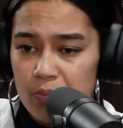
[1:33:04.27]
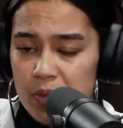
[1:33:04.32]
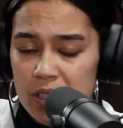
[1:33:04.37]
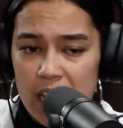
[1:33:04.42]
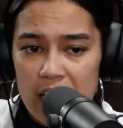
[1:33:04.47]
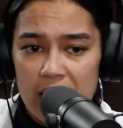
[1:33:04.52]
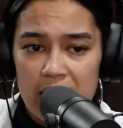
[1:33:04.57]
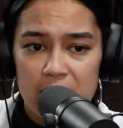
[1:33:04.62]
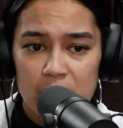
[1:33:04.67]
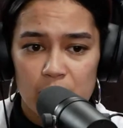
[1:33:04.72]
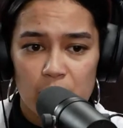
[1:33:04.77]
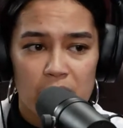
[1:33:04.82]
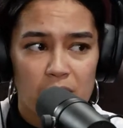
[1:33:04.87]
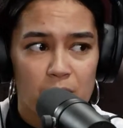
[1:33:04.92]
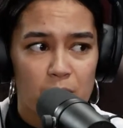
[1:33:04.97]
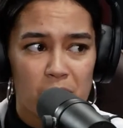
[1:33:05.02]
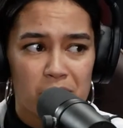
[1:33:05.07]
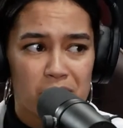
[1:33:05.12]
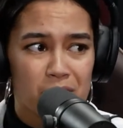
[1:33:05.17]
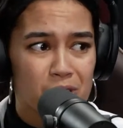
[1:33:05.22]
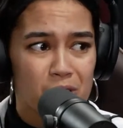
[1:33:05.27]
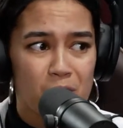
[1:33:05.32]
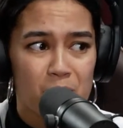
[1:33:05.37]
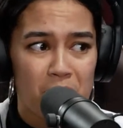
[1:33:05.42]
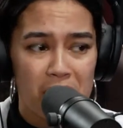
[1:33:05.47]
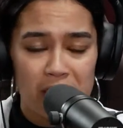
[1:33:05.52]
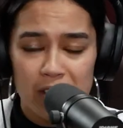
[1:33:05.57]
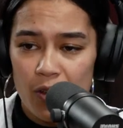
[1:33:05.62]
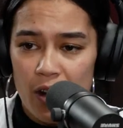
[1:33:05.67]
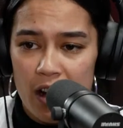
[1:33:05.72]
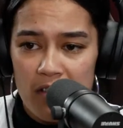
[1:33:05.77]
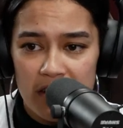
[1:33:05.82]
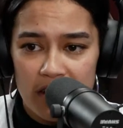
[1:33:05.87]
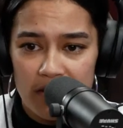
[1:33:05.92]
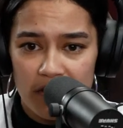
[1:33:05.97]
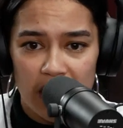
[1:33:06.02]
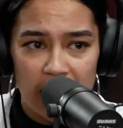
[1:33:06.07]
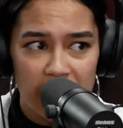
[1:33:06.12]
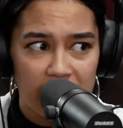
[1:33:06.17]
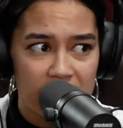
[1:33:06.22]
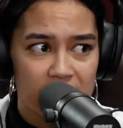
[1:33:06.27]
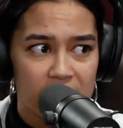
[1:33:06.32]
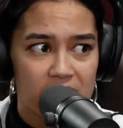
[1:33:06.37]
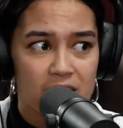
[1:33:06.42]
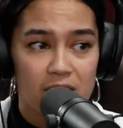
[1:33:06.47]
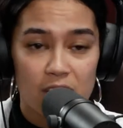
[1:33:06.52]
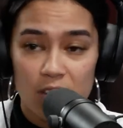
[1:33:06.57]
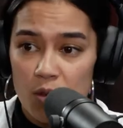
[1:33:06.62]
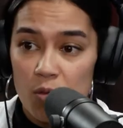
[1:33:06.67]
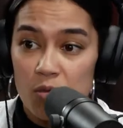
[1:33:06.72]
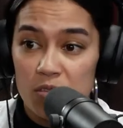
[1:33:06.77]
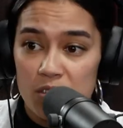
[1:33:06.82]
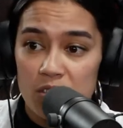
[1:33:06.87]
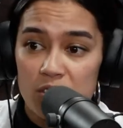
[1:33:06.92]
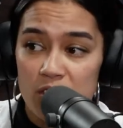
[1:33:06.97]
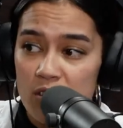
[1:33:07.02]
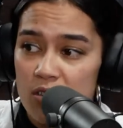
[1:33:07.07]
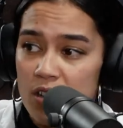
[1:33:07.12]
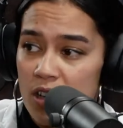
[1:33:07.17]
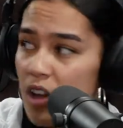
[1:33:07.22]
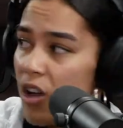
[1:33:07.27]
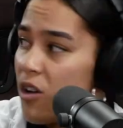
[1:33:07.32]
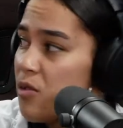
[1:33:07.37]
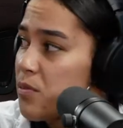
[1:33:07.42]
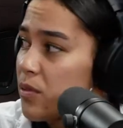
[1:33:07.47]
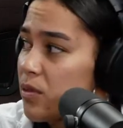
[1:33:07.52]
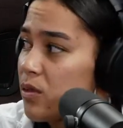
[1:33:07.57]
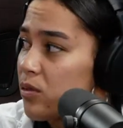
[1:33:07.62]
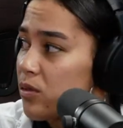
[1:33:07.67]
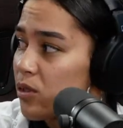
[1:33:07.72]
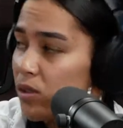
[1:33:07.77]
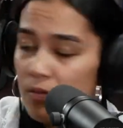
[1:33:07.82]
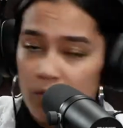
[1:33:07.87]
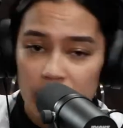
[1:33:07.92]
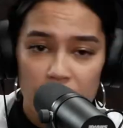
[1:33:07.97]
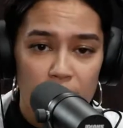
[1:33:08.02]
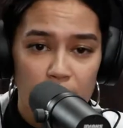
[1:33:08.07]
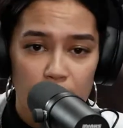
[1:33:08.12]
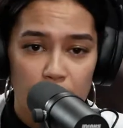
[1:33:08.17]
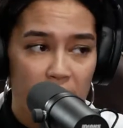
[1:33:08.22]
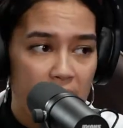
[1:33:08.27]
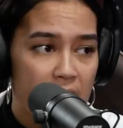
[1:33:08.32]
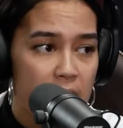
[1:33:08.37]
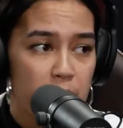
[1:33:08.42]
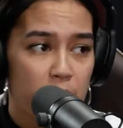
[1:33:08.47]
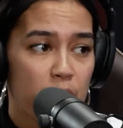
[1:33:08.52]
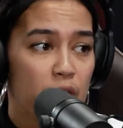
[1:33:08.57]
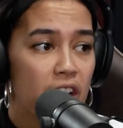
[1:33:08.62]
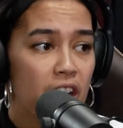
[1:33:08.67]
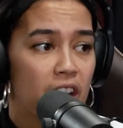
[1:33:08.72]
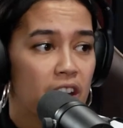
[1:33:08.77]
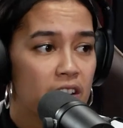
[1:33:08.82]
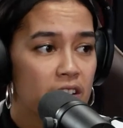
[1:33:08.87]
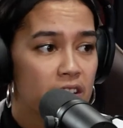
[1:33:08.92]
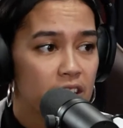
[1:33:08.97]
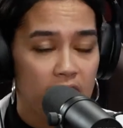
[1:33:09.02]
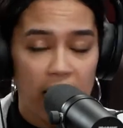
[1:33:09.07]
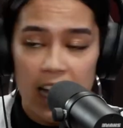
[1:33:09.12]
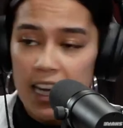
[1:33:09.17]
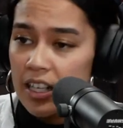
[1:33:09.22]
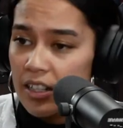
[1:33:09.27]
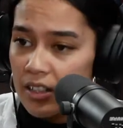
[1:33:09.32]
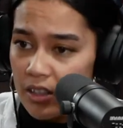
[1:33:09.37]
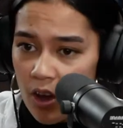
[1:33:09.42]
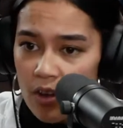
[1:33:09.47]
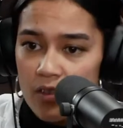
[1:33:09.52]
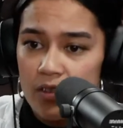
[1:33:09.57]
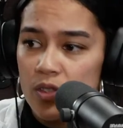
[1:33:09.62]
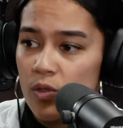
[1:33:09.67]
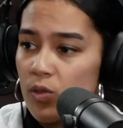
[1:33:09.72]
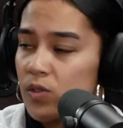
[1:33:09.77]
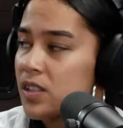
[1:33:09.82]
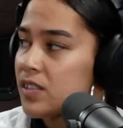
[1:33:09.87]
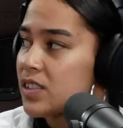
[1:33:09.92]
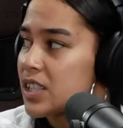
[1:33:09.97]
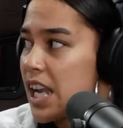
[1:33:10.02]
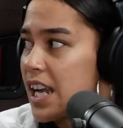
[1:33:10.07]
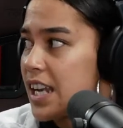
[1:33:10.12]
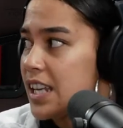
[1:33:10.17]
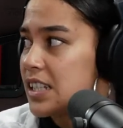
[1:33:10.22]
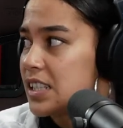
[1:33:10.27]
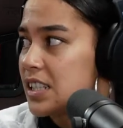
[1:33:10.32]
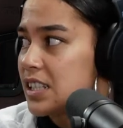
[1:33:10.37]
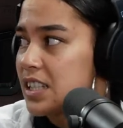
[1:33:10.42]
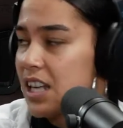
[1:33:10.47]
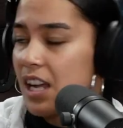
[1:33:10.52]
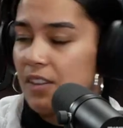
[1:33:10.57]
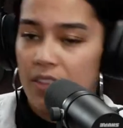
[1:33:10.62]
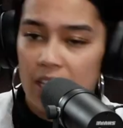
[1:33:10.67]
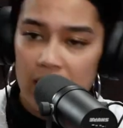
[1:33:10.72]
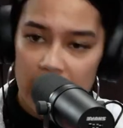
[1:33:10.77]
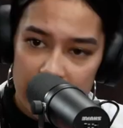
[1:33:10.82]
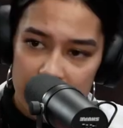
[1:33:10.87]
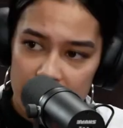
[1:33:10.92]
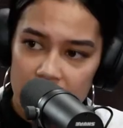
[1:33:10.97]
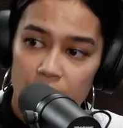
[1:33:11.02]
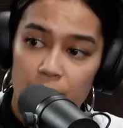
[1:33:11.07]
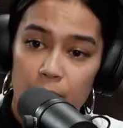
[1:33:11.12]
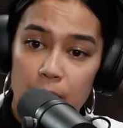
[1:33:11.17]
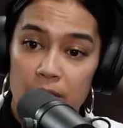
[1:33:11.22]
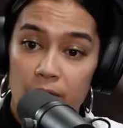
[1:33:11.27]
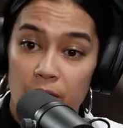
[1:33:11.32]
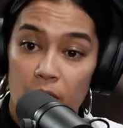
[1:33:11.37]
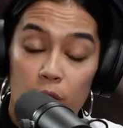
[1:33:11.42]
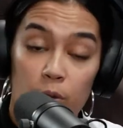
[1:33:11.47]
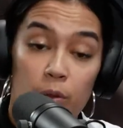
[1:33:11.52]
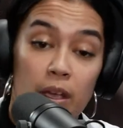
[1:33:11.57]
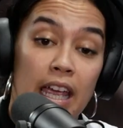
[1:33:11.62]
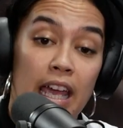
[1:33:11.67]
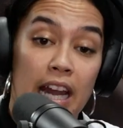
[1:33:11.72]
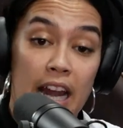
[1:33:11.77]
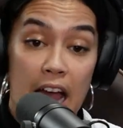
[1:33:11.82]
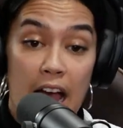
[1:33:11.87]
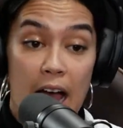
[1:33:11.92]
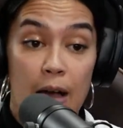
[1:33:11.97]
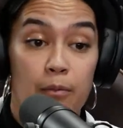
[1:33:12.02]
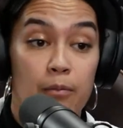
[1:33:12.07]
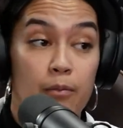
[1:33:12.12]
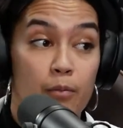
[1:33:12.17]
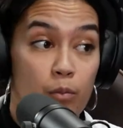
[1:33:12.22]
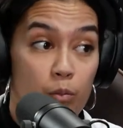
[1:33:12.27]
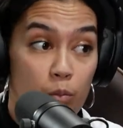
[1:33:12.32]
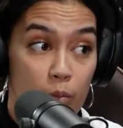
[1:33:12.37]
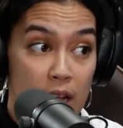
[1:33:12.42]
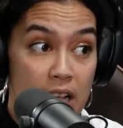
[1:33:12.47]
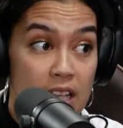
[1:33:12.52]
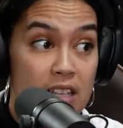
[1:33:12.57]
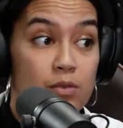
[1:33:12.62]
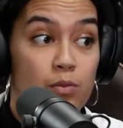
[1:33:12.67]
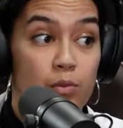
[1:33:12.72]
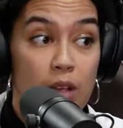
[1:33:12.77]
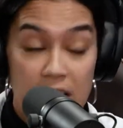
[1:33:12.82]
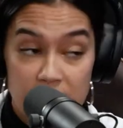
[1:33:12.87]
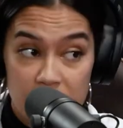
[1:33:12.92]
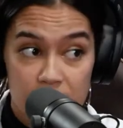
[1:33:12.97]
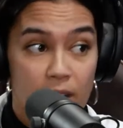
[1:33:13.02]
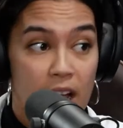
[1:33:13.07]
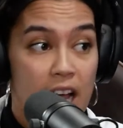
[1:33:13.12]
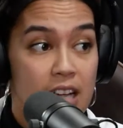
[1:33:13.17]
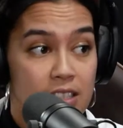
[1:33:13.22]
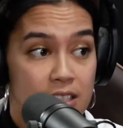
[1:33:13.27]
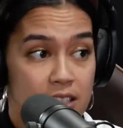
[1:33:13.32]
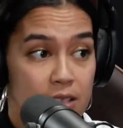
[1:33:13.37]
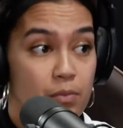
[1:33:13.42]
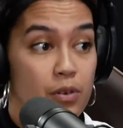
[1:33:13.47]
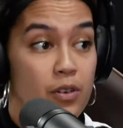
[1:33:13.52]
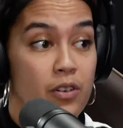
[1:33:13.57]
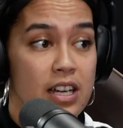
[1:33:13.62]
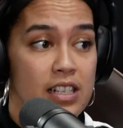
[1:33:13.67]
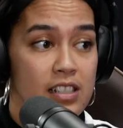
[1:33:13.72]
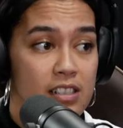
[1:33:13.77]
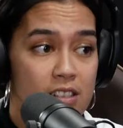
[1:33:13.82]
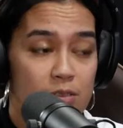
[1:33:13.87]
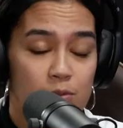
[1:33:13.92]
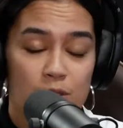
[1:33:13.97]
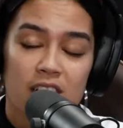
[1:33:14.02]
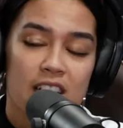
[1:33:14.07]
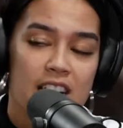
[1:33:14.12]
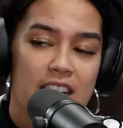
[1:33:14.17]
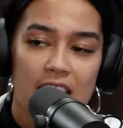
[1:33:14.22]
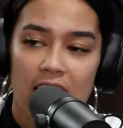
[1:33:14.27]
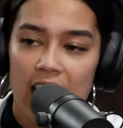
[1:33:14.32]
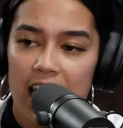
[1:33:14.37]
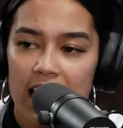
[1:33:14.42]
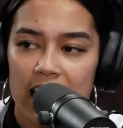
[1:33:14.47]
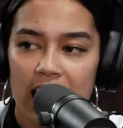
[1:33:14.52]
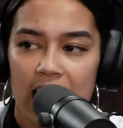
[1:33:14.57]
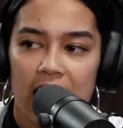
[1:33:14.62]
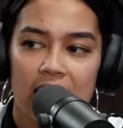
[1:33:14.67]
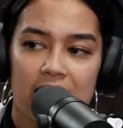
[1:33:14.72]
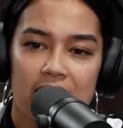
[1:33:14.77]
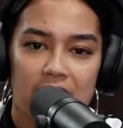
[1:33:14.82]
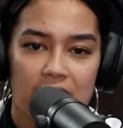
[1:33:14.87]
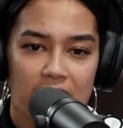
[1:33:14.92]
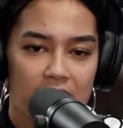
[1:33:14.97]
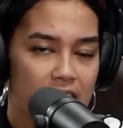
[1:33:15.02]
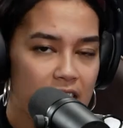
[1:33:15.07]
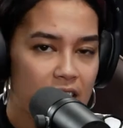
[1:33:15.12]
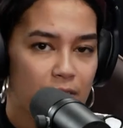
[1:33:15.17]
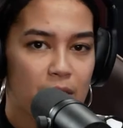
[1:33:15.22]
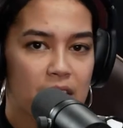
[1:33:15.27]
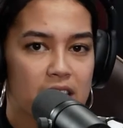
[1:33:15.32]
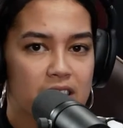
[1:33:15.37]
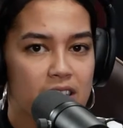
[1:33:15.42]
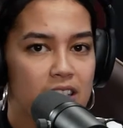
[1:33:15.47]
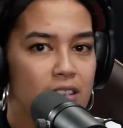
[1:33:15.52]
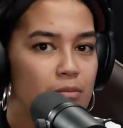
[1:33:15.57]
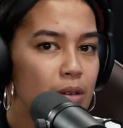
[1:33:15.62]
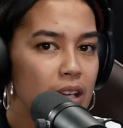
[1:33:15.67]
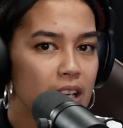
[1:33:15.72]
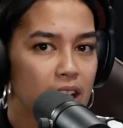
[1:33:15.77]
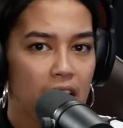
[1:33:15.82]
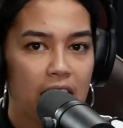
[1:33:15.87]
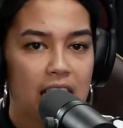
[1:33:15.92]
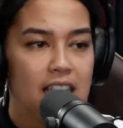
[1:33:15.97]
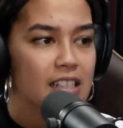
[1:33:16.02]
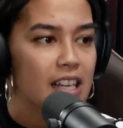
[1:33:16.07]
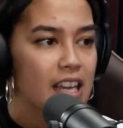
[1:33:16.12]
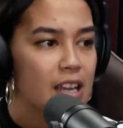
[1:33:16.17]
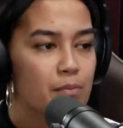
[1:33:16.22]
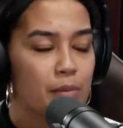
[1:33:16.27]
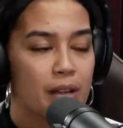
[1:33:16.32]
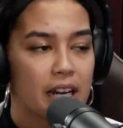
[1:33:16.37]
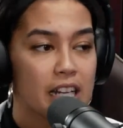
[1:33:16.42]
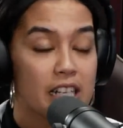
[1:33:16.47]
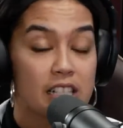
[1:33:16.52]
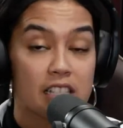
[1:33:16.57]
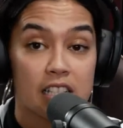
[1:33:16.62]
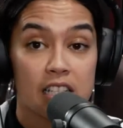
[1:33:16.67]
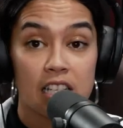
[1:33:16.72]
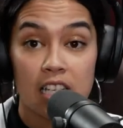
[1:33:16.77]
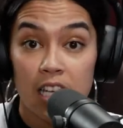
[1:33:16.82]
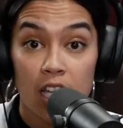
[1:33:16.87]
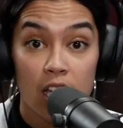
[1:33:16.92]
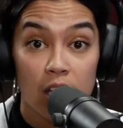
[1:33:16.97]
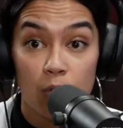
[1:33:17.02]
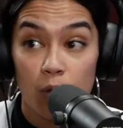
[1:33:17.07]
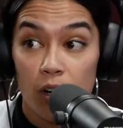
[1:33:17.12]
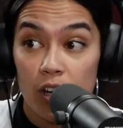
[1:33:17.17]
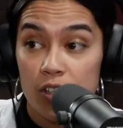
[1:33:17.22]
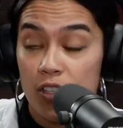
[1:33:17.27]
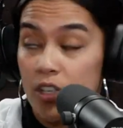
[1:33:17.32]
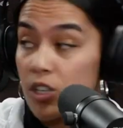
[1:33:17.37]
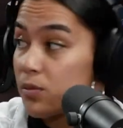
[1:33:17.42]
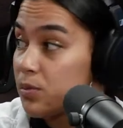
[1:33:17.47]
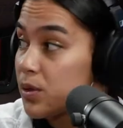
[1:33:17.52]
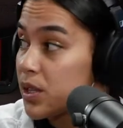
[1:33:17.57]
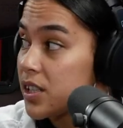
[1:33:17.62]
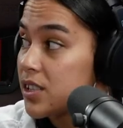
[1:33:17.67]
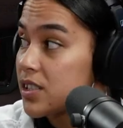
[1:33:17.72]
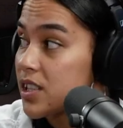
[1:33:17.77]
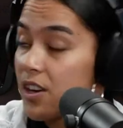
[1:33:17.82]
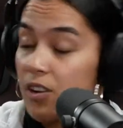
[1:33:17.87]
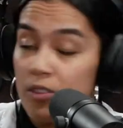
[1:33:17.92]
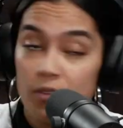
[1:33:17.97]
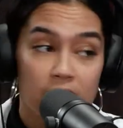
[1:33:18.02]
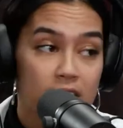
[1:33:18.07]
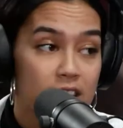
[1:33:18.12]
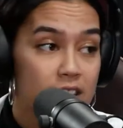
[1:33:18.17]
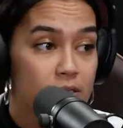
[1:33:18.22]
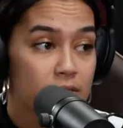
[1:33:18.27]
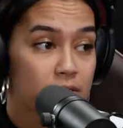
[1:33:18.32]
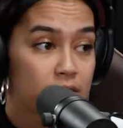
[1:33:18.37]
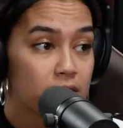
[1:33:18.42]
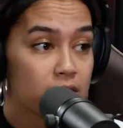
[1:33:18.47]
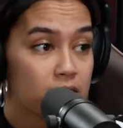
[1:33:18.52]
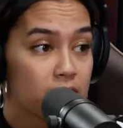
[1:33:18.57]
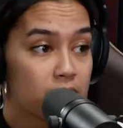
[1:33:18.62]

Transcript: studies where you're watching too much graphic violence causes you to go plan murder. Like, those sorts of studies and stuff, there needs to be following it up as fast as it progresses, which I can't imagine it being easy, but it's what it should, because I don't think the